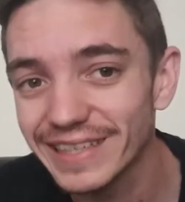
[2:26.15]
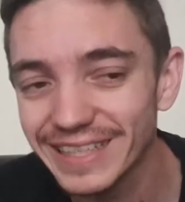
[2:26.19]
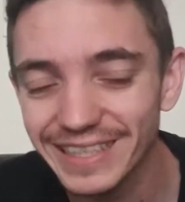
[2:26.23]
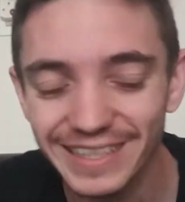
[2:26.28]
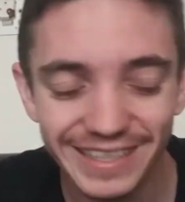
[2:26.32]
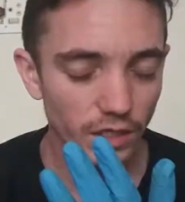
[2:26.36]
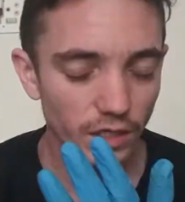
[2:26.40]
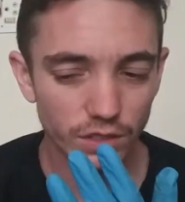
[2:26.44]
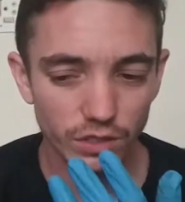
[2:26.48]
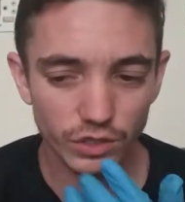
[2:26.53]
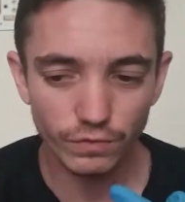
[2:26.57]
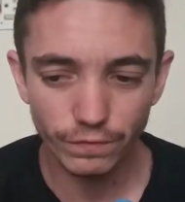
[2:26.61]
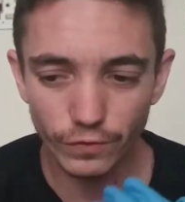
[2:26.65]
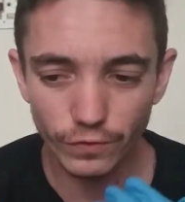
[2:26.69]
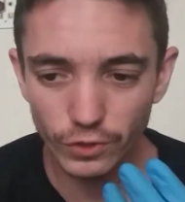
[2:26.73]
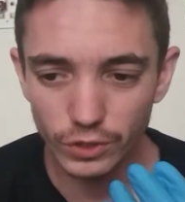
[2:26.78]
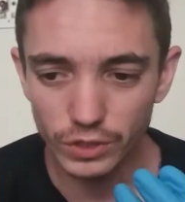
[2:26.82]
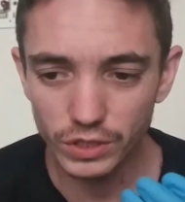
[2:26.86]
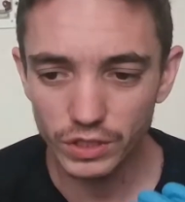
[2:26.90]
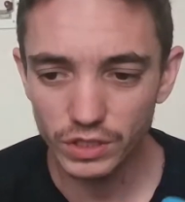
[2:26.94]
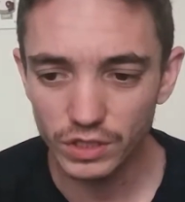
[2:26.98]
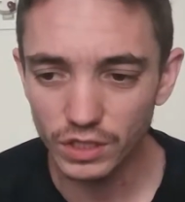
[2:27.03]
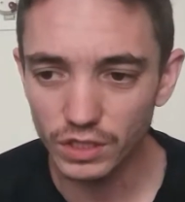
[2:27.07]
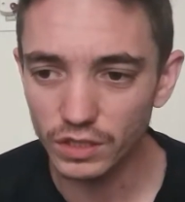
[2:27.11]
Okay, so
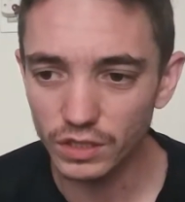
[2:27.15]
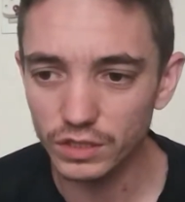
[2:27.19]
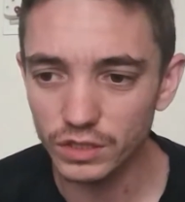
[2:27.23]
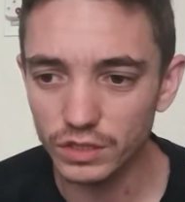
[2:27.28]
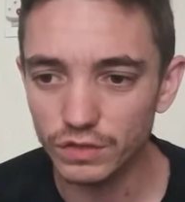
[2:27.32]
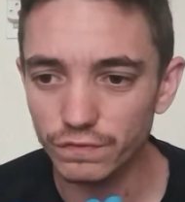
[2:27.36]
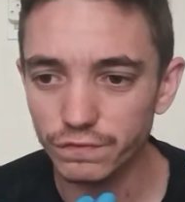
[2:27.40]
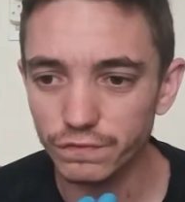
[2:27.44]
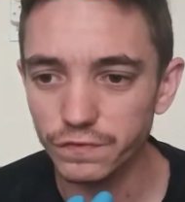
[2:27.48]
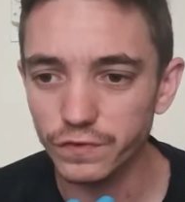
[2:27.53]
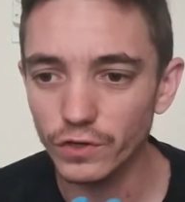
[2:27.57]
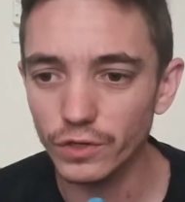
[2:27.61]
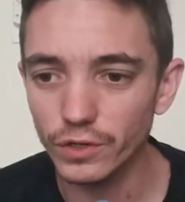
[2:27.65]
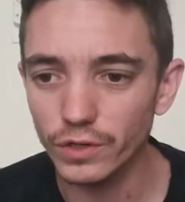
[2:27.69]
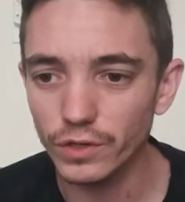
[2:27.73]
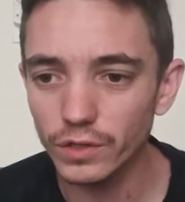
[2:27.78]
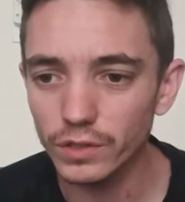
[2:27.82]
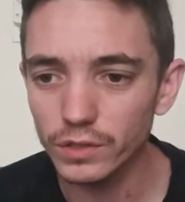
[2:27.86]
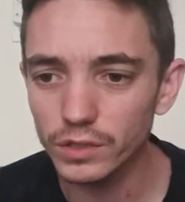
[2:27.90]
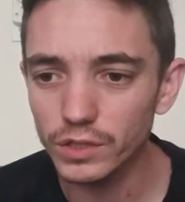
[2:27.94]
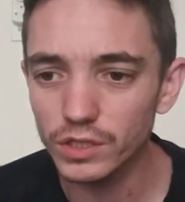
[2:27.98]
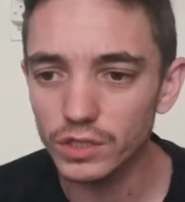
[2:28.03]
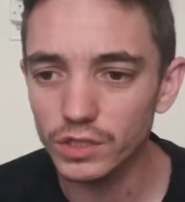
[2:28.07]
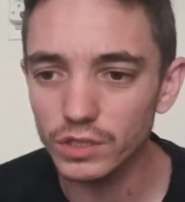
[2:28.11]
first things
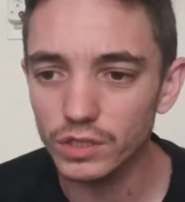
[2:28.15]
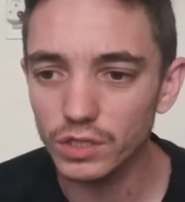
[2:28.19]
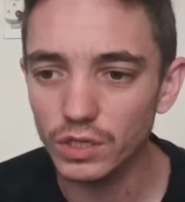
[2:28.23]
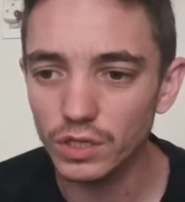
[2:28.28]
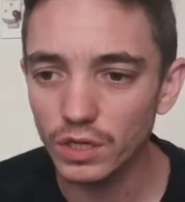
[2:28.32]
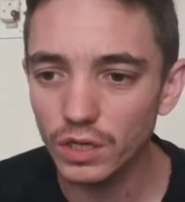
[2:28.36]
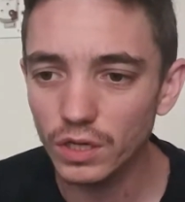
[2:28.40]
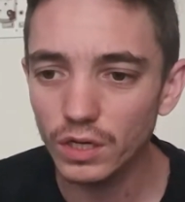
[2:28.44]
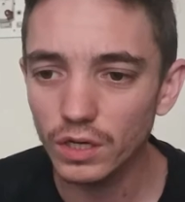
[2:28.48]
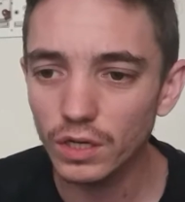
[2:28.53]
first,